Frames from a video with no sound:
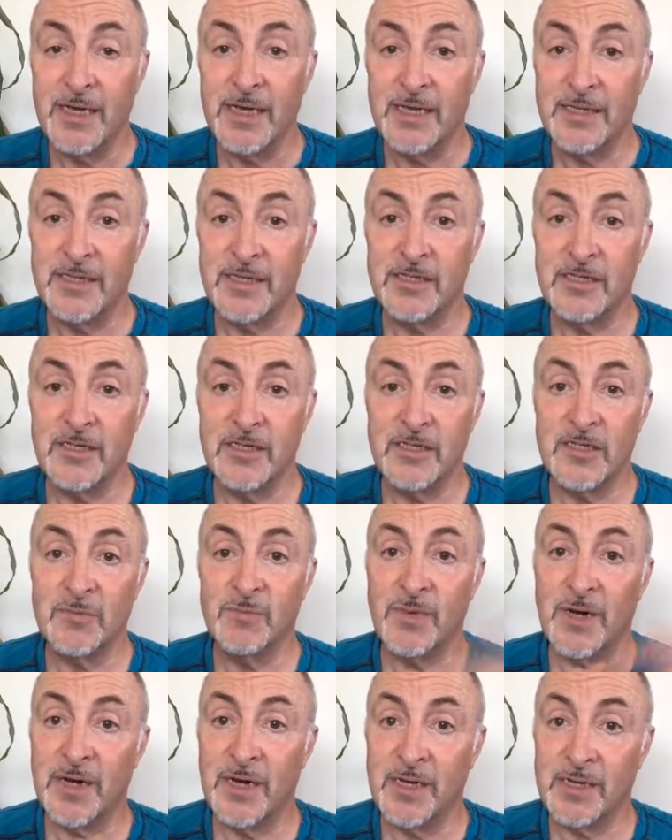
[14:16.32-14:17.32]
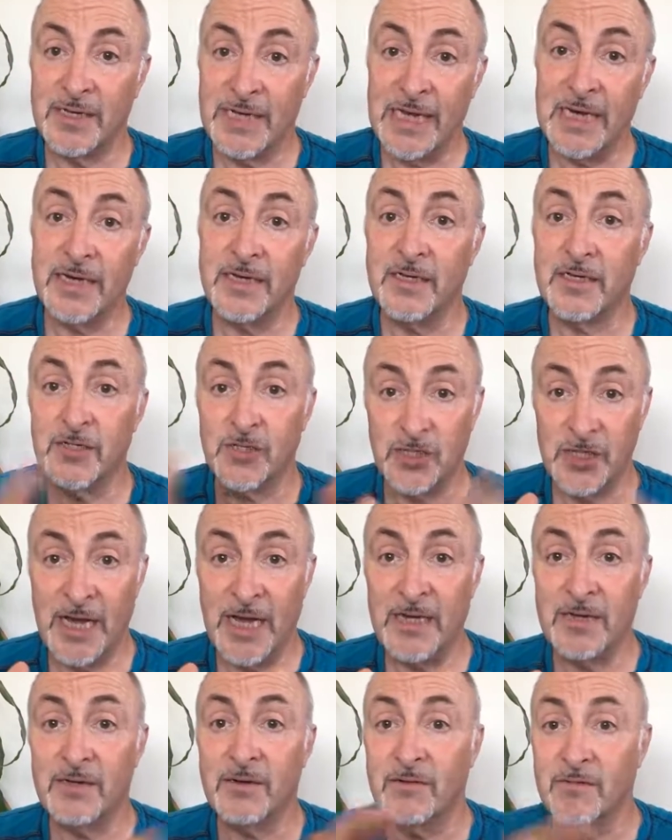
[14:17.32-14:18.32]
This is my daily
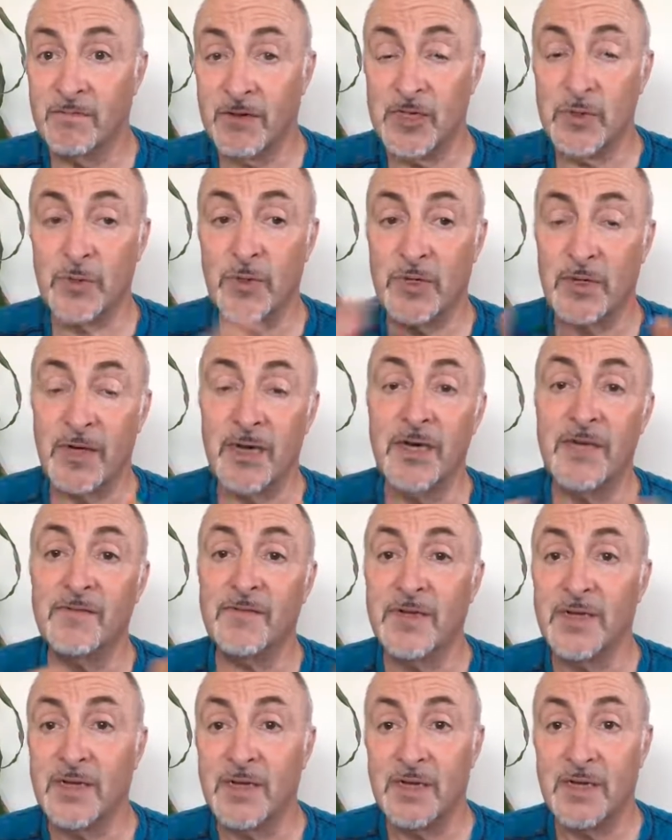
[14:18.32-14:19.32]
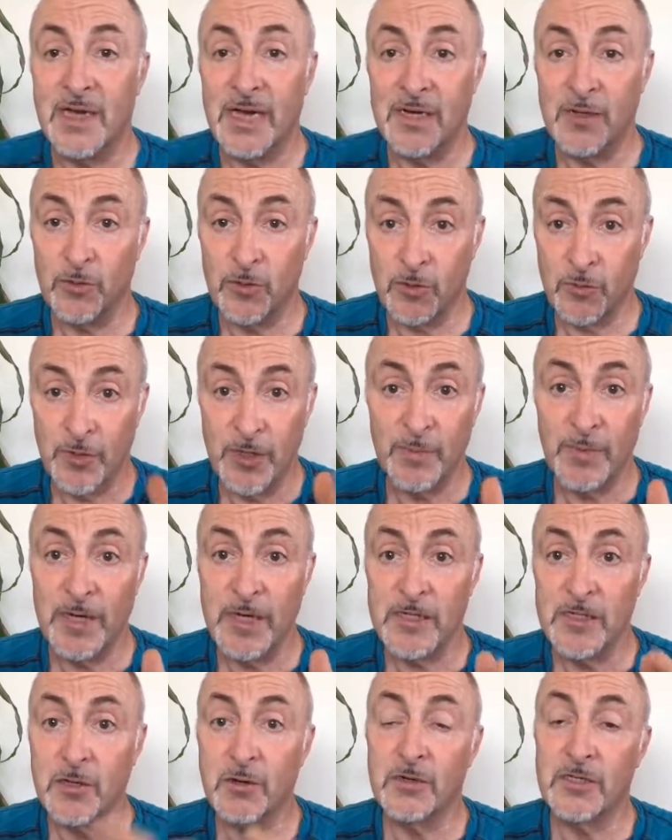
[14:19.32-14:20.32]
chat on Facebook Live. And all the
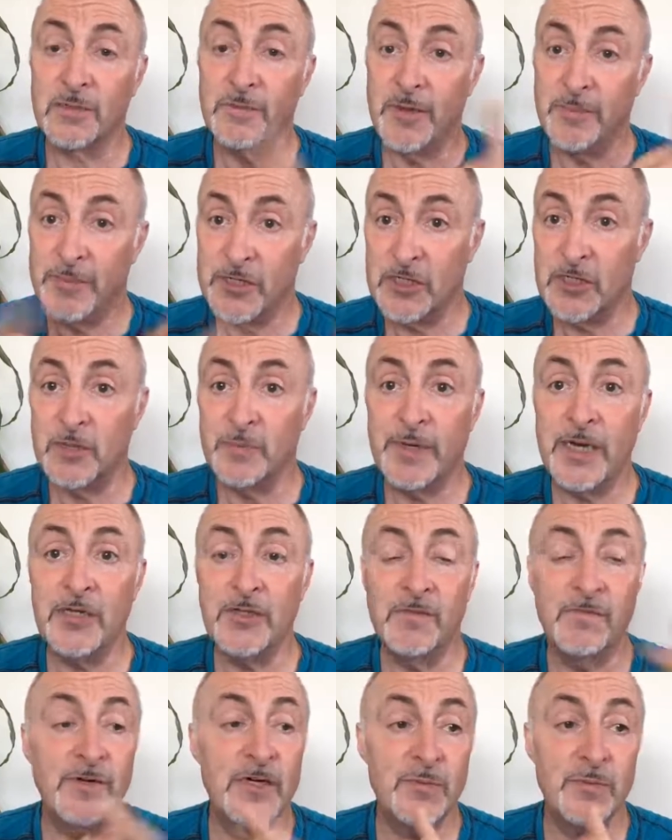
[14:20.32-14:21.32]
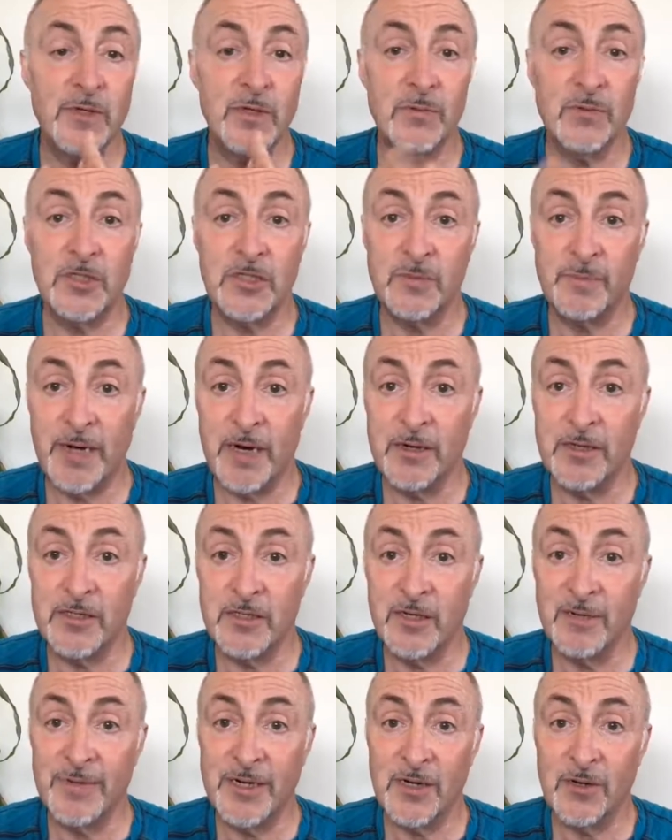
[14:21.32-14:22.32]
replays go onto my business page on Facebook, which is barry
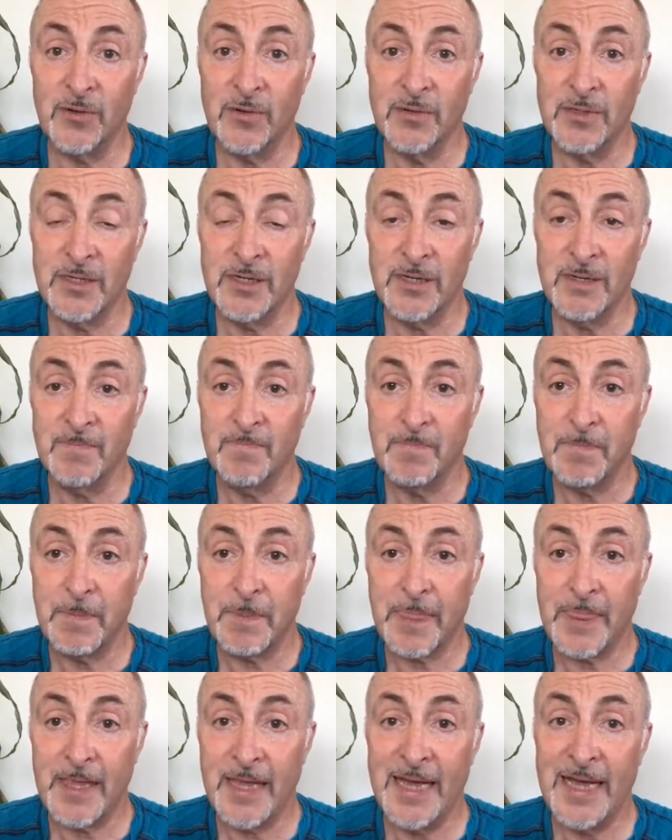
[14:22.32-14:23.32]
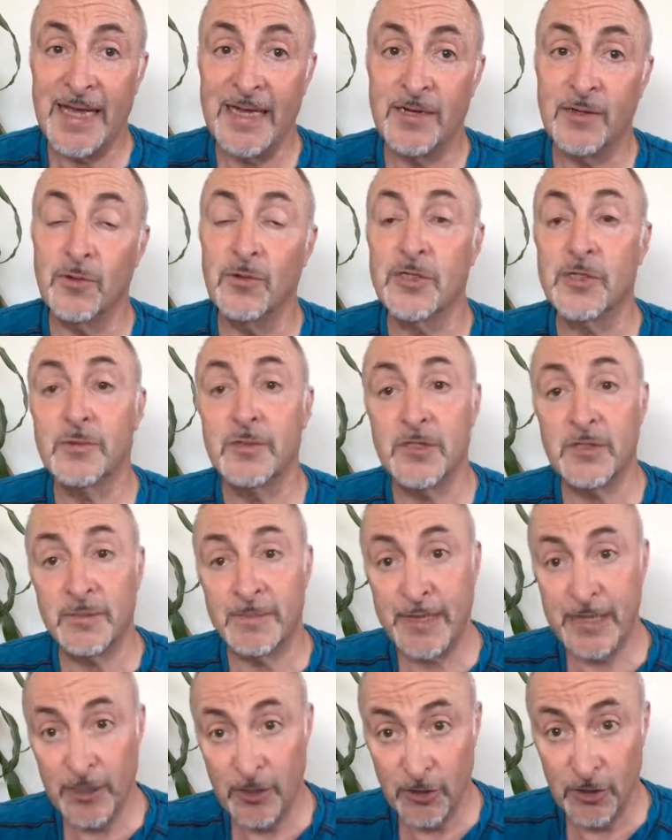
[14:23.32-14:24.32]
selby dot author. And also onto
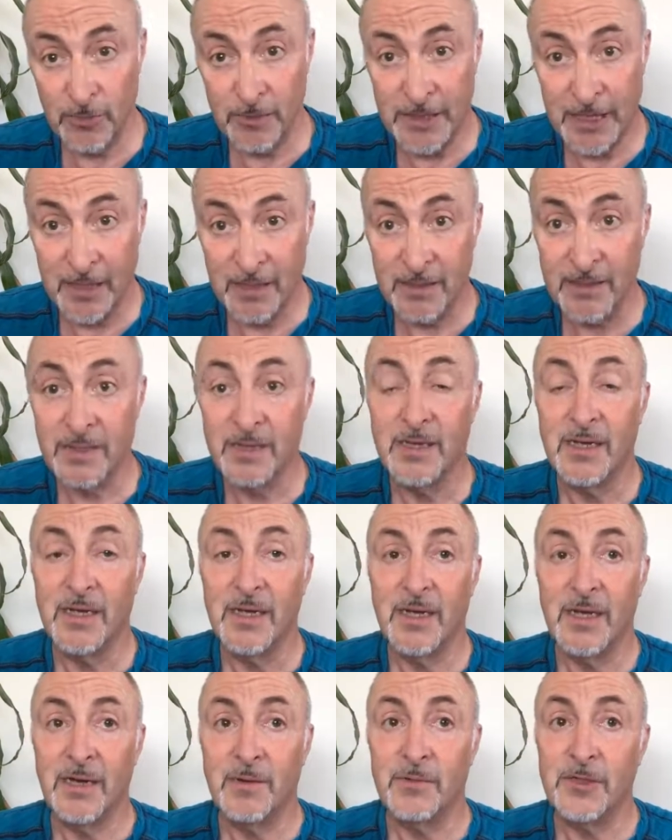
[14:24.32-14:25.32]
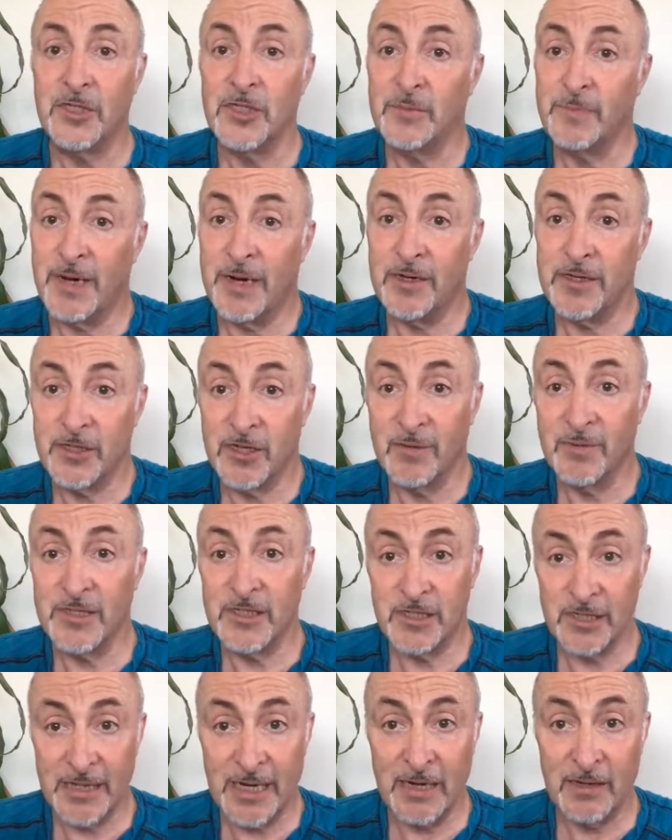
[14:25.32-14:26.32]
my YouTube channel, which is Barry Selby is
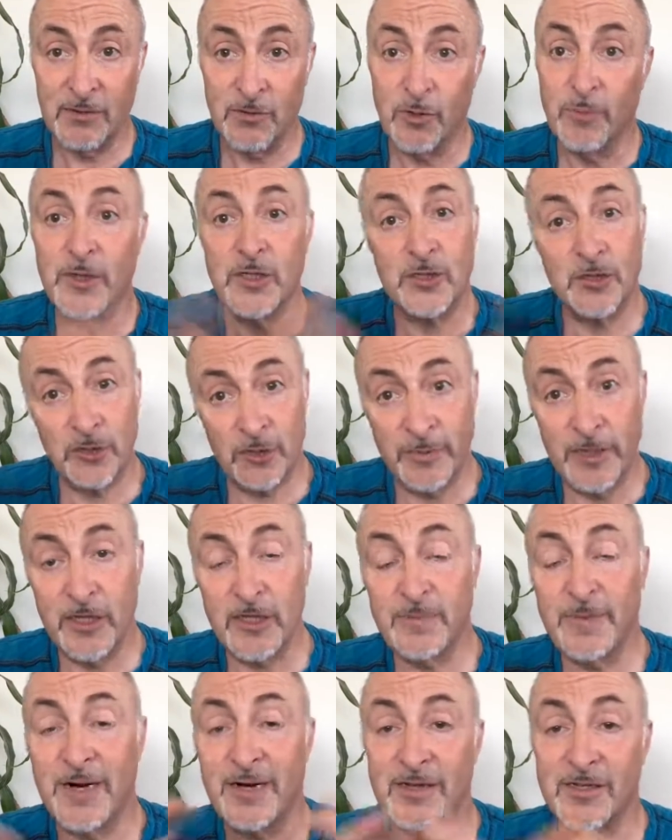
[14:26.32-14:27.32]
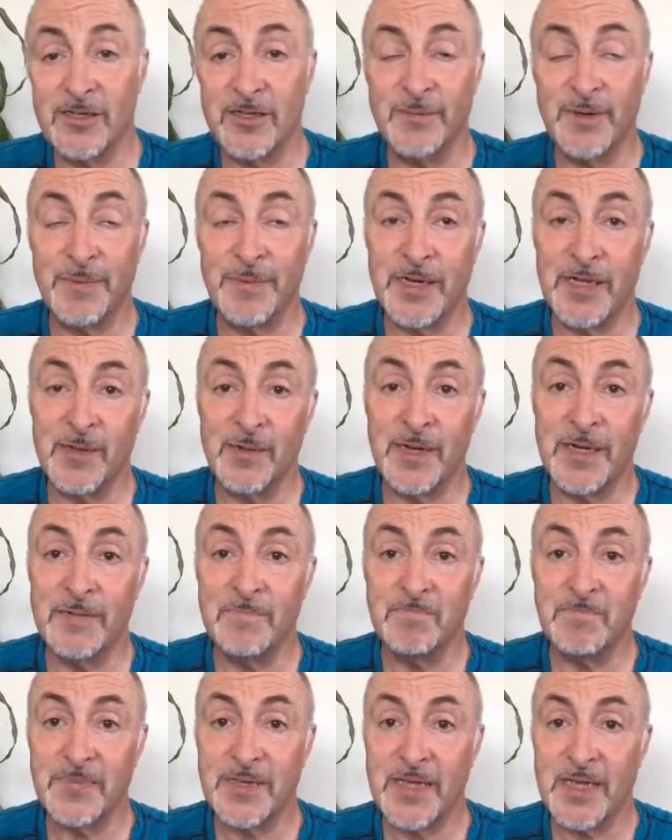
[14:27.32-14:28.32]
the channel. All my social media is Barry Selby, by the way.
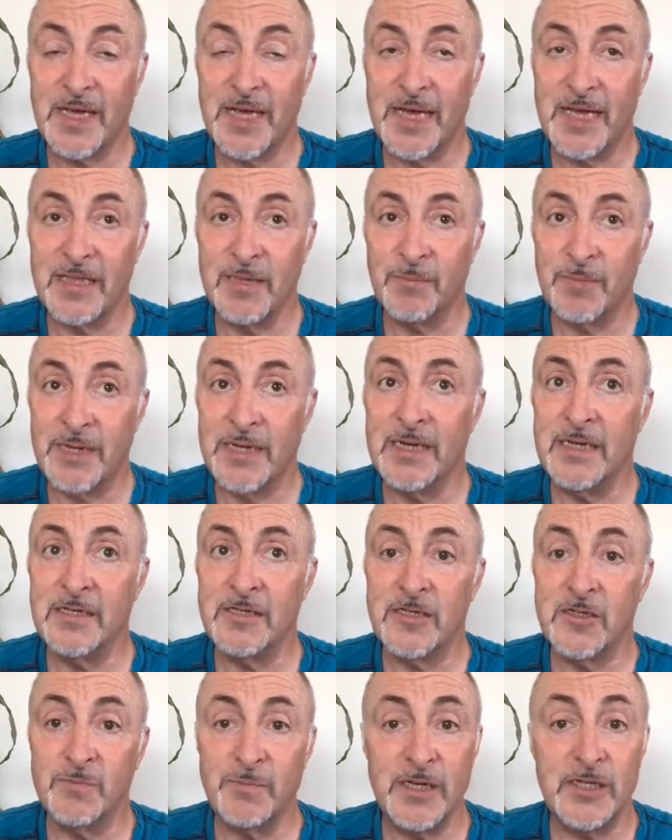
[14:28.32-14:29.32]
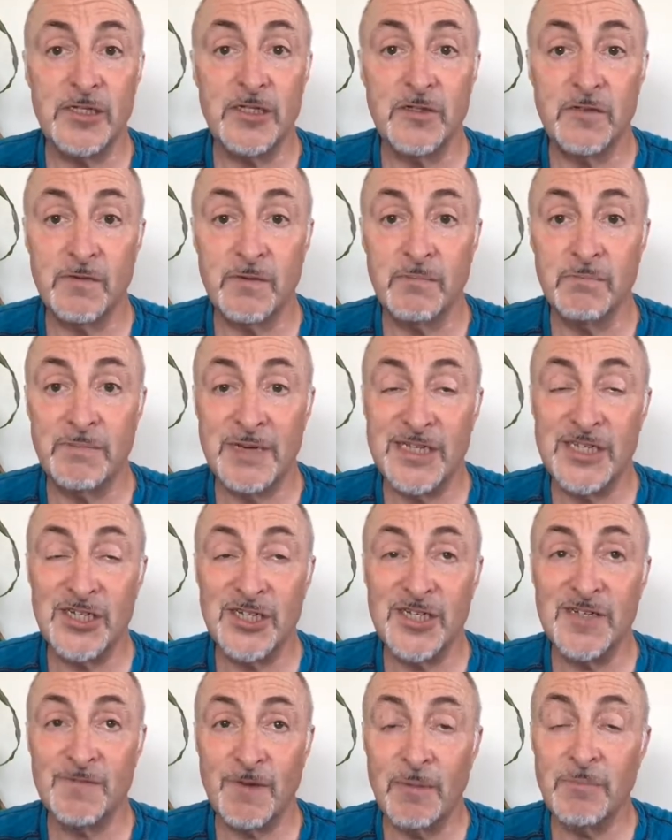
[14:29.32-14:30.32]
And the playlist is Messages,
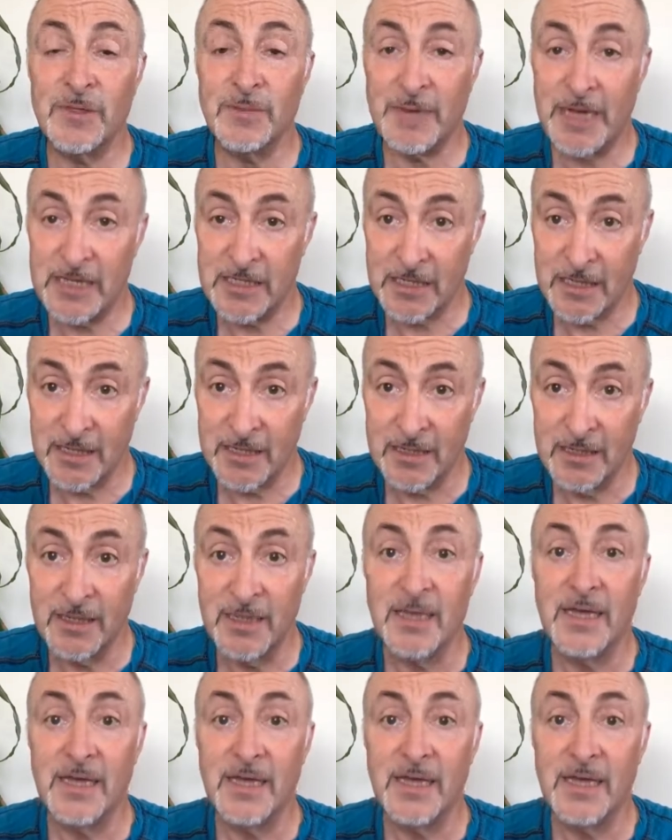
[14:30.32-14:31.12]
Messages from the Masculine.